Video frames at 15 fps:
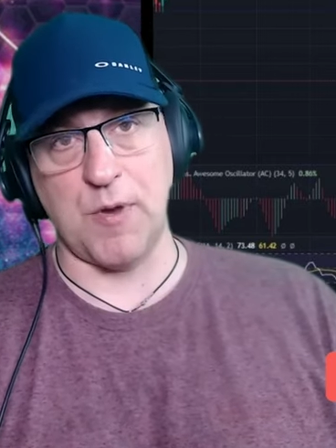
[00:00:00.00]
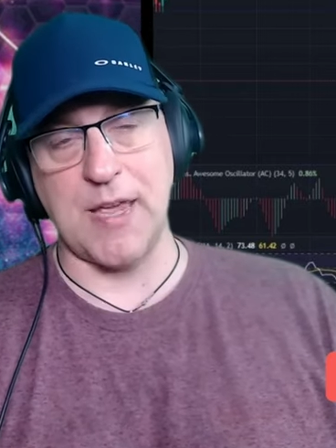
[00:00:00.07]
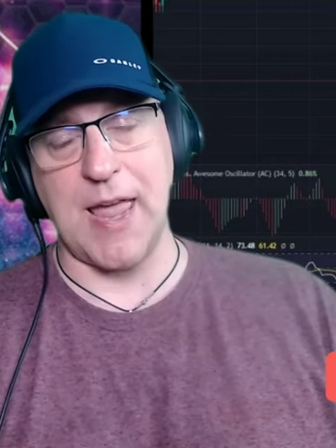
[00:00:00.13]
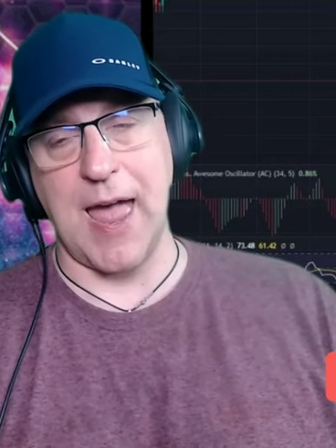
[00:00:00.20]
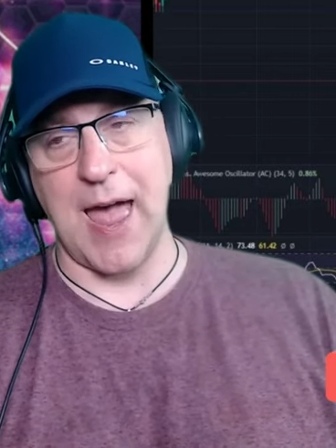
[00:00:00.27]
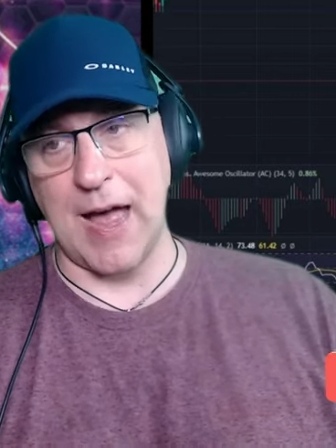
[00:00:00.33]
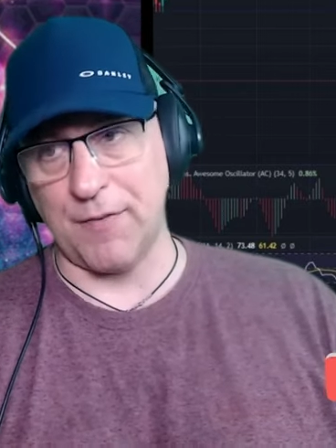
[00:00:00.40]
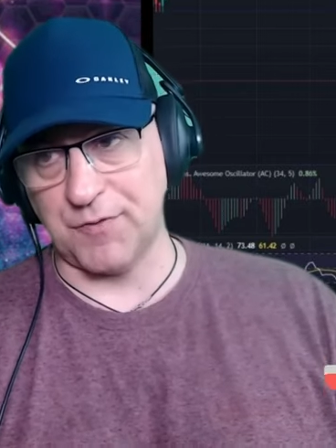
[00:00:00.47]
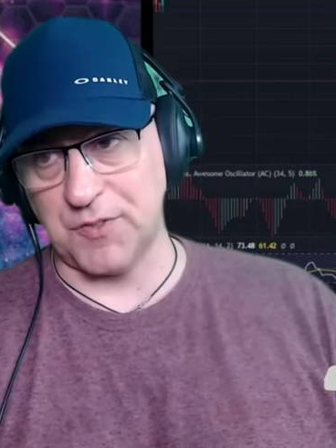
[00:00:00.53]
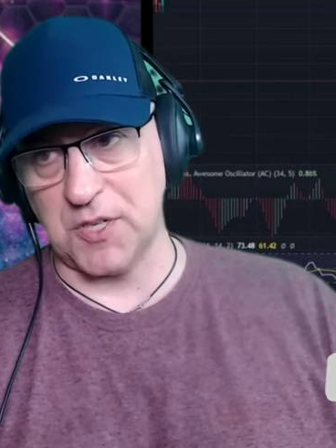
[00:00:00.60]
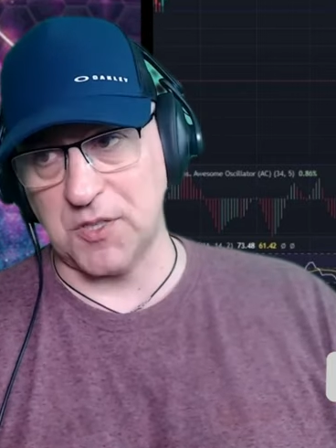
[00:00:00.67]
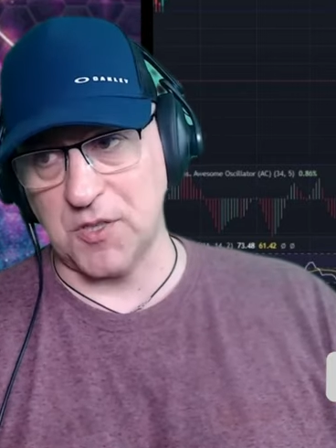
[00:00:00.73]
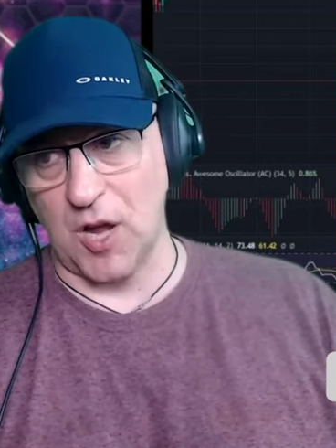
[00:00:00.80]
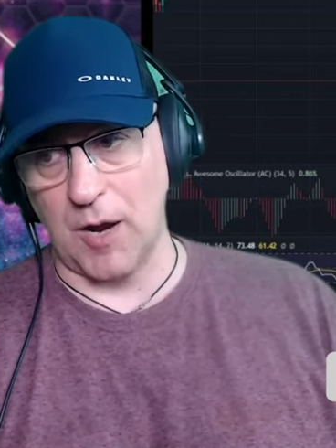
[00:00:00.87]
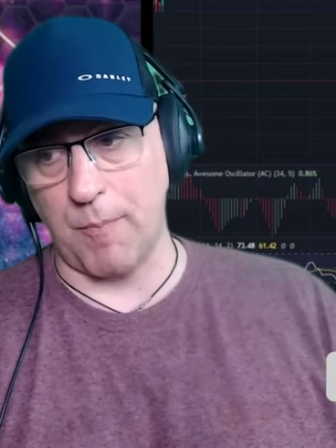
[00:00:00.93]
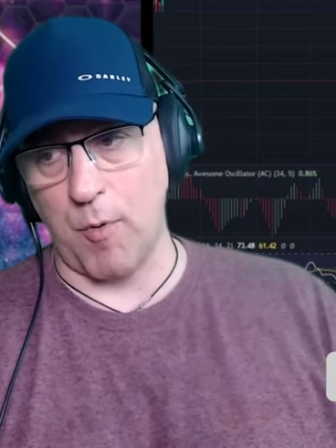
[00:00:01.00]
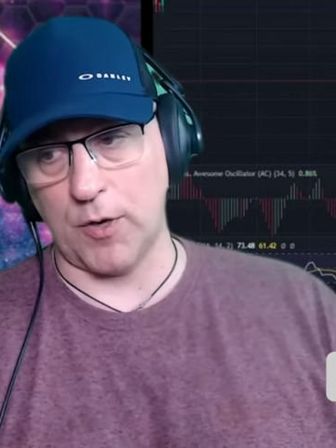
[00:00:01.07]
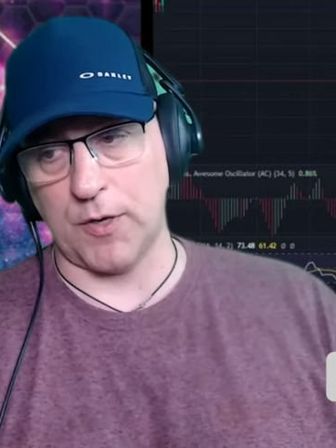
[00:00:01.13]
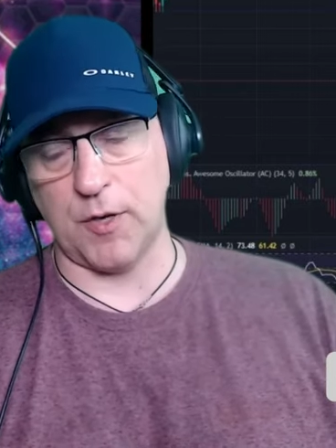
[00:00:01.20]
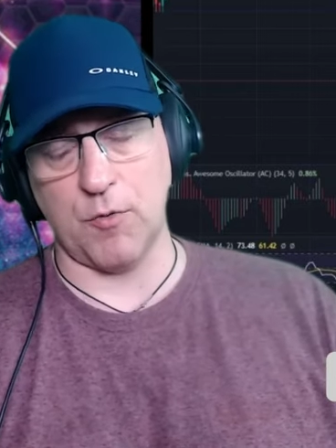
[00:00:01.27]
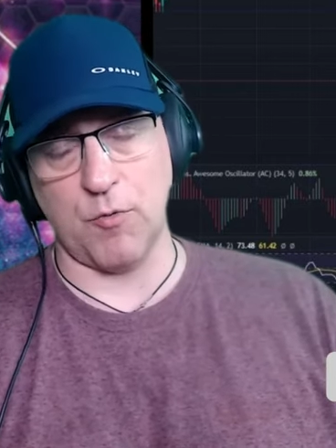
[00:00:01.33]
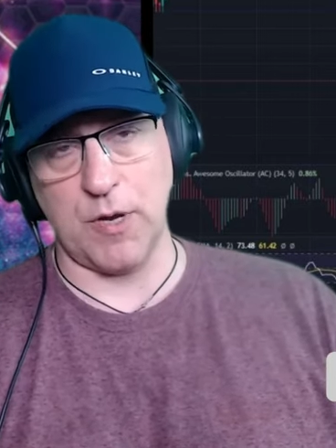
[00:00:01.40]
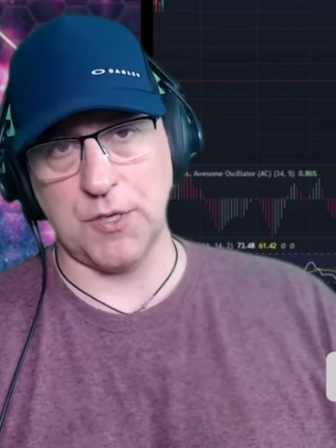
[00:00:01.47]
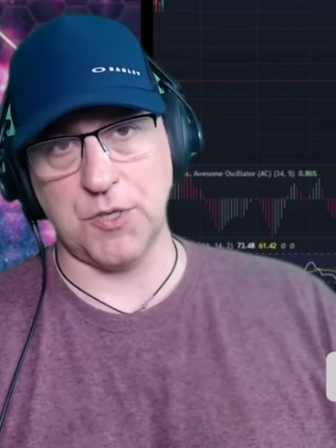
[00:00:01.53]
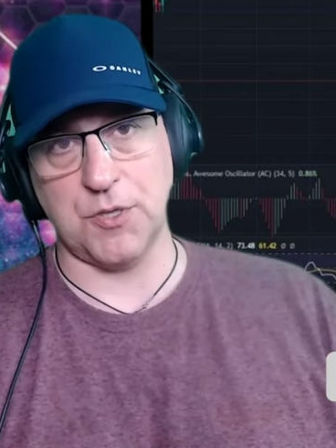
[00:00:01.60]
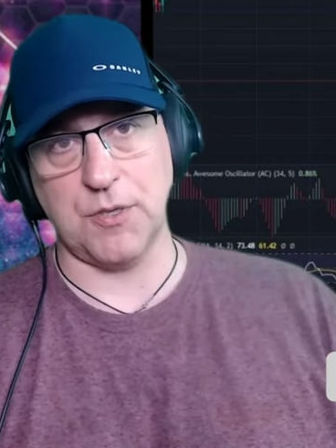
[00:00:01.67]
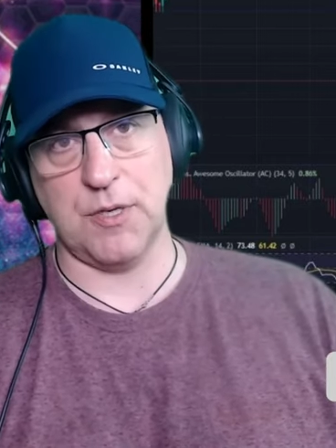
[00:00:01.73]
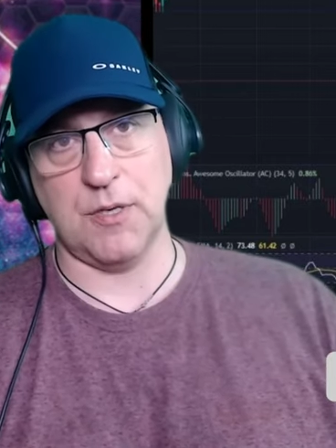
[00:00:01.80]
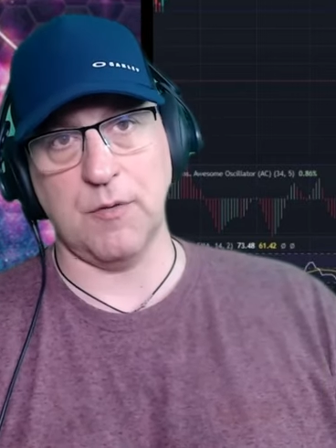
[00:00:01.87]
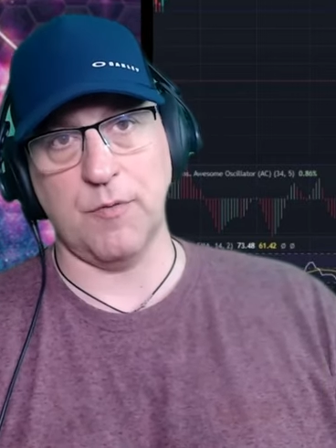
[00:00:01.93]
three after the stock market
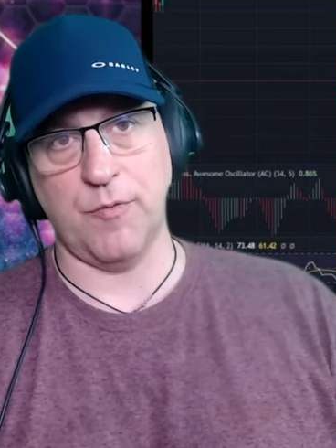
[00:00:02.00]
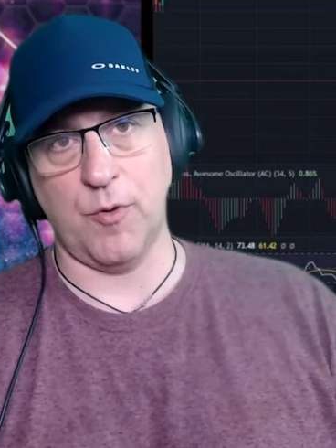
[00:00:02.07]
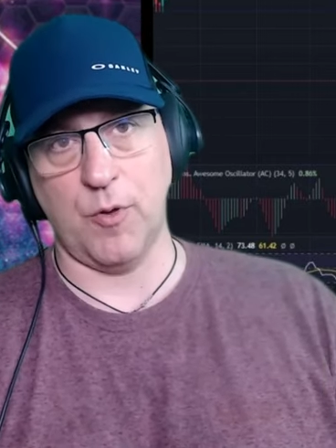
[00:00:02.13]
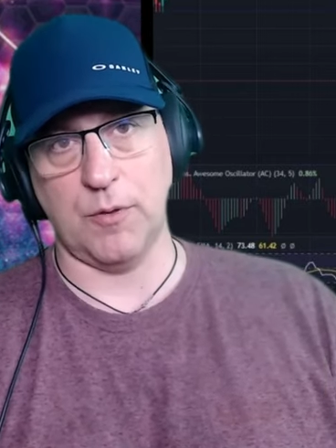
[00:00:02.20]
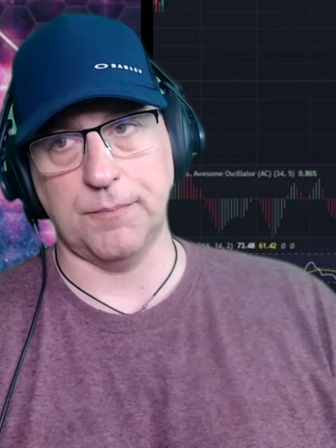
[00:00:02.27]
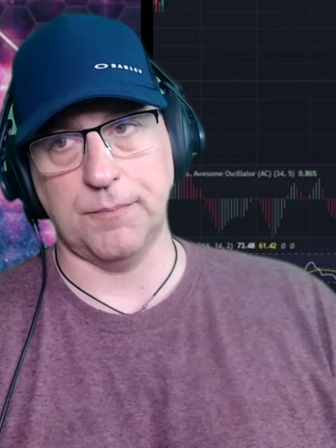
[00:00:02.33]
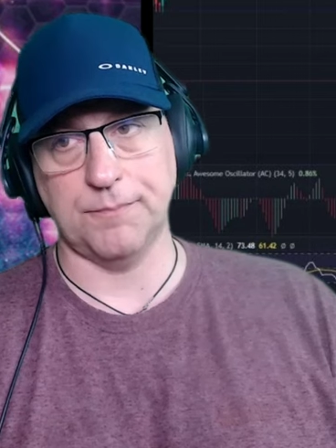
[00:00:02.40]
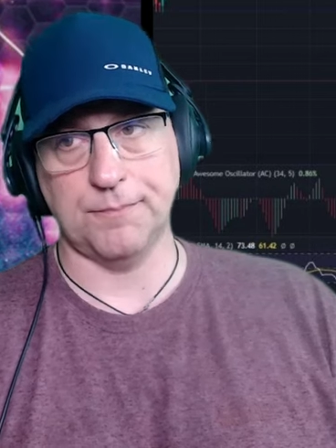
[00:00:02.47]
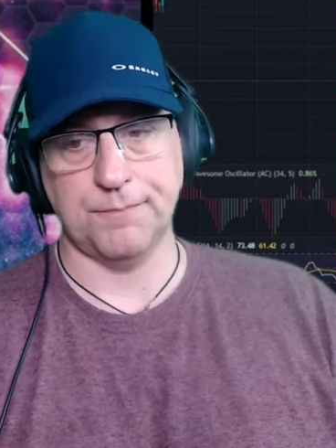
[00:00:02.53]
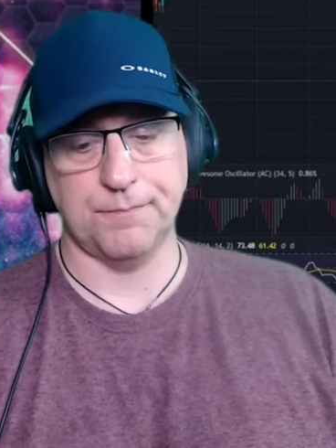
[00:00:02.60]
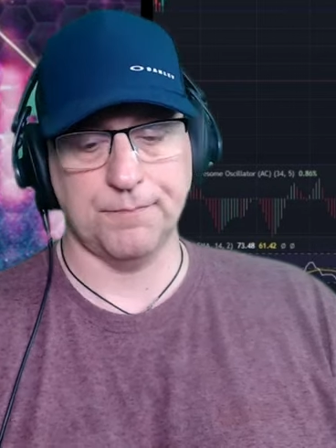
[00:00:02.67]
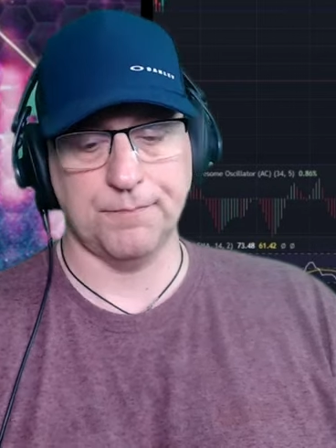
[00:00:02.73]
crash in the fall.